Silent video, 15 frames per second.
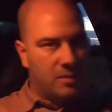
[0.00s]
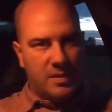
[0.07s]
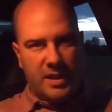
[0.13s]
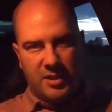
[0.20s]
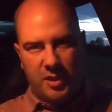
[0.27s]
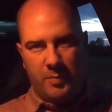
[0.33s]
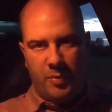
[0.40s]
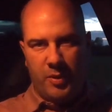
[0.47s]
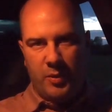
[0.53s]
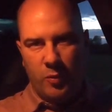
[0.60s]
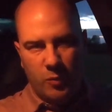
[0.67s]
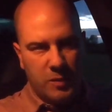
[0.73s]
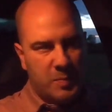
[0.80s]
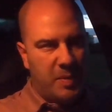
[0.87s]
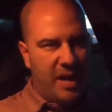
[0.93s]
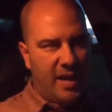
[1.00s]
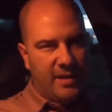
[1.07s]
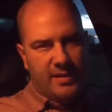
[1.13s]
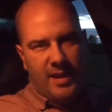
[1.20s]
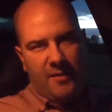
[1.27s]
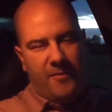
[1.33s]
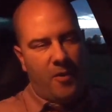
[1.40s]
was actually a pretty cool spot
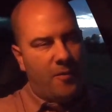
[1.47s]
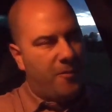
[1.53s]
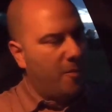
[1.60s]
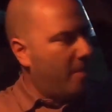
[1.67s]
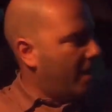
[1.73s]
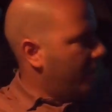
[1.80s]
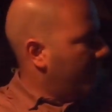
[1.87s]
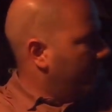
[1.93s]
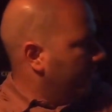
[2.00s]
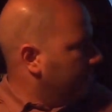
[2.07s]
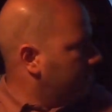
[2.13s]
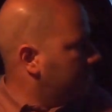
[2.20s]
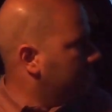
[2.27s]
not far from my house.